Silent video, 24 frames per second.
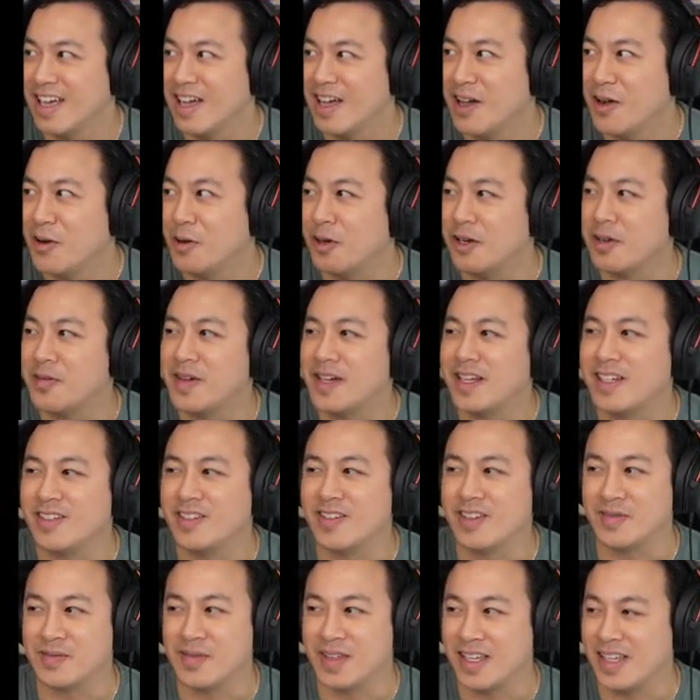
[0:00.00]
What am I
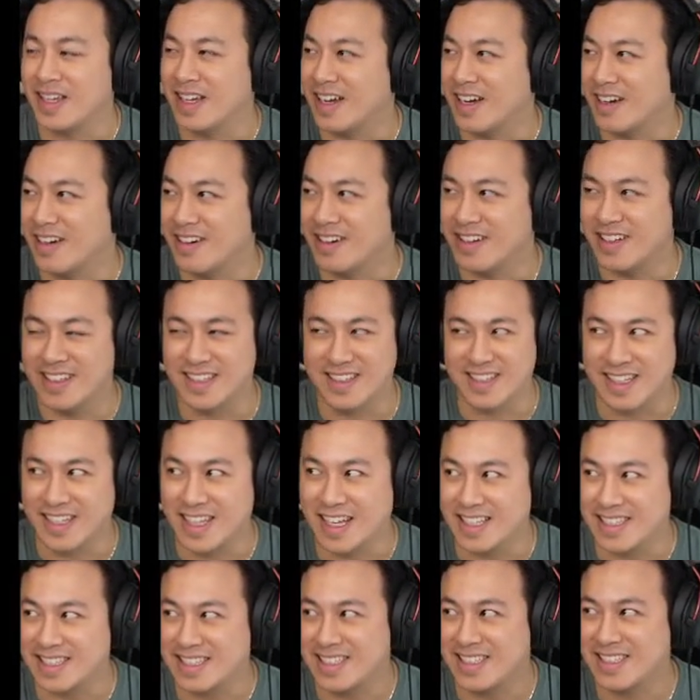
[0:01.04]
doing? Me, IRL,
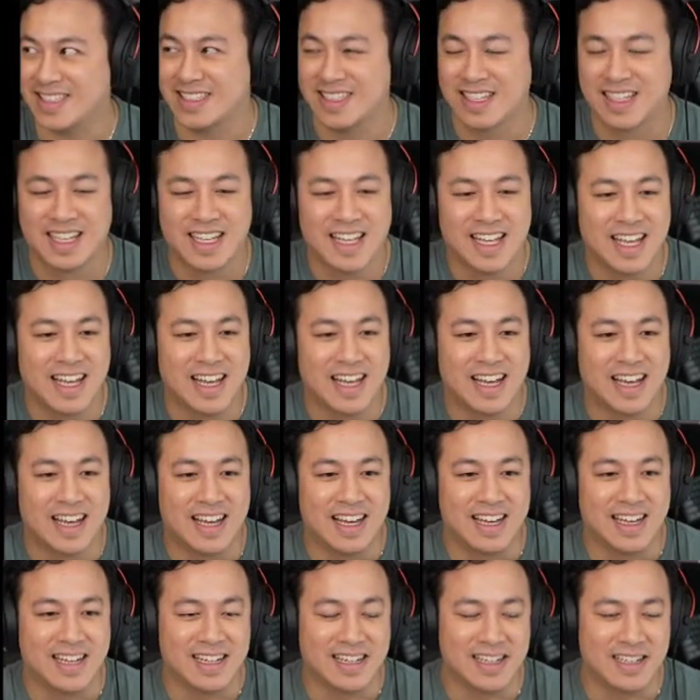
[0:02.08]
yes.
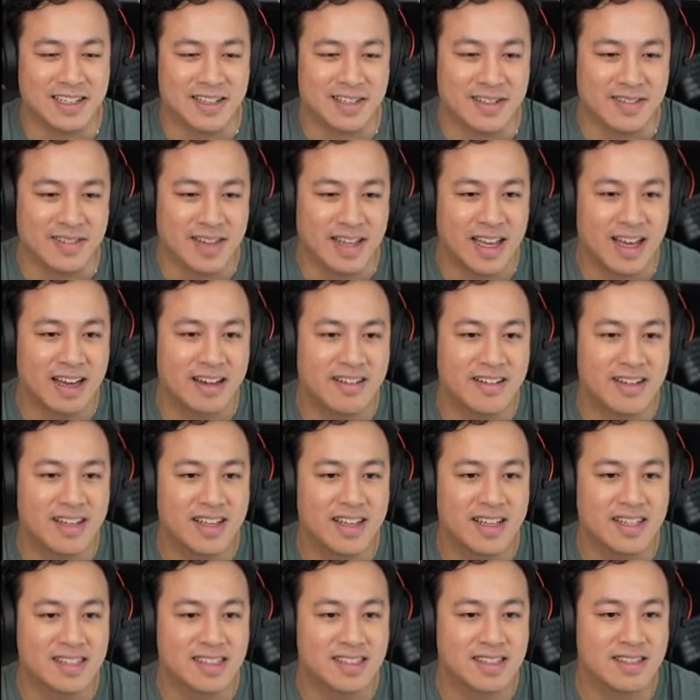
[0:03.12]

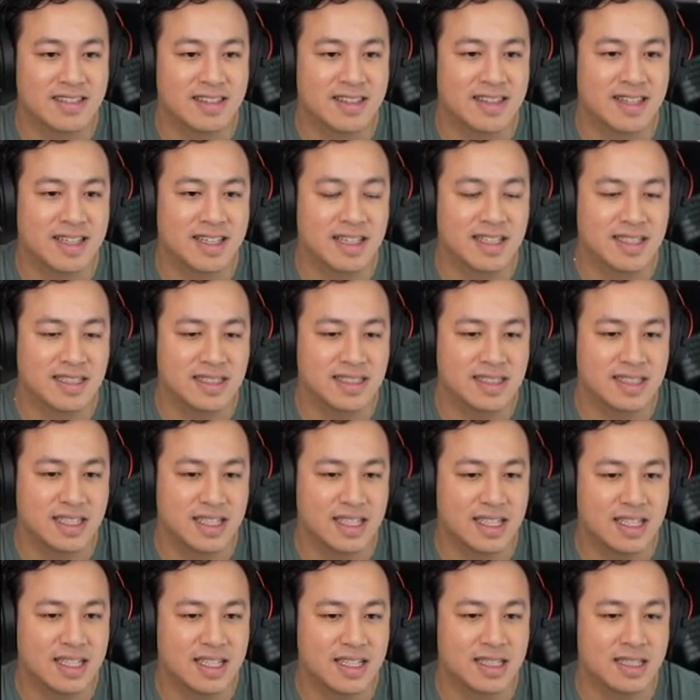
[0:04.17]
Area, so this
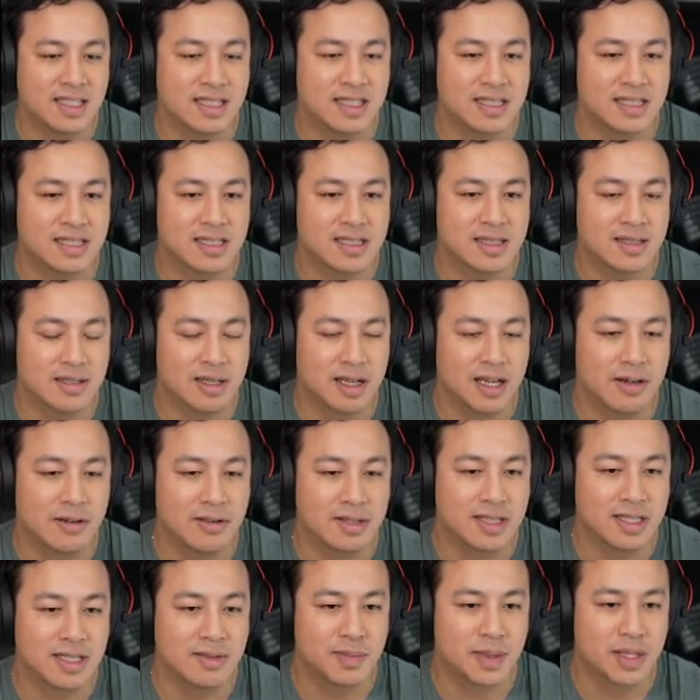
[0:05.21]
is, I would
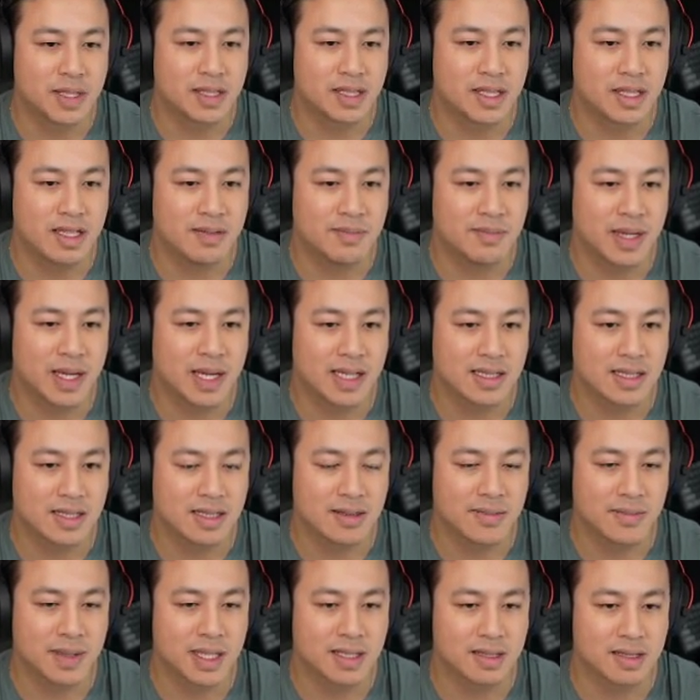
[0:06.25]
say, particularly impacts the
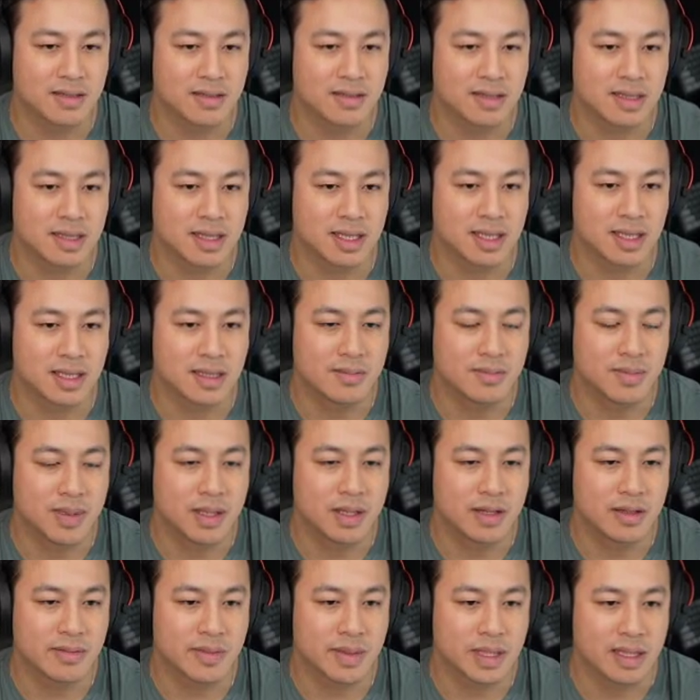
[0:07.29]
Bandcode Zen
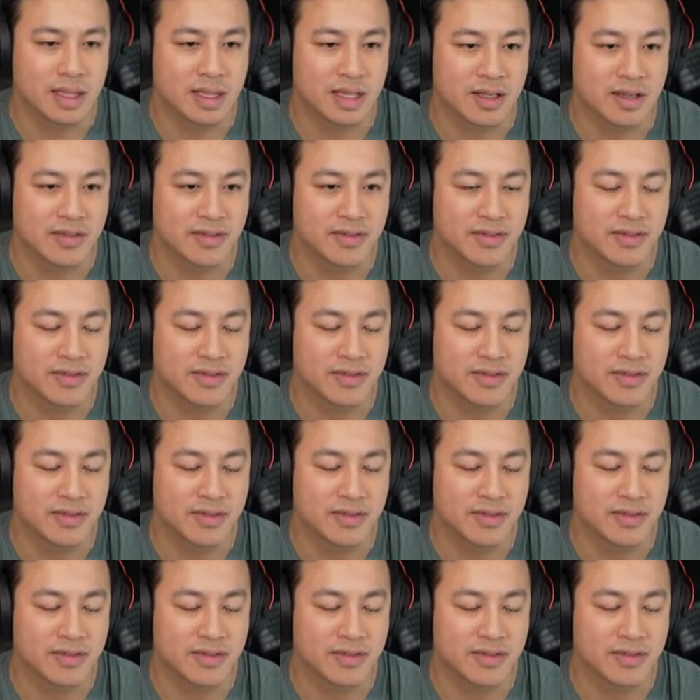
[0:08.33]
part of my life.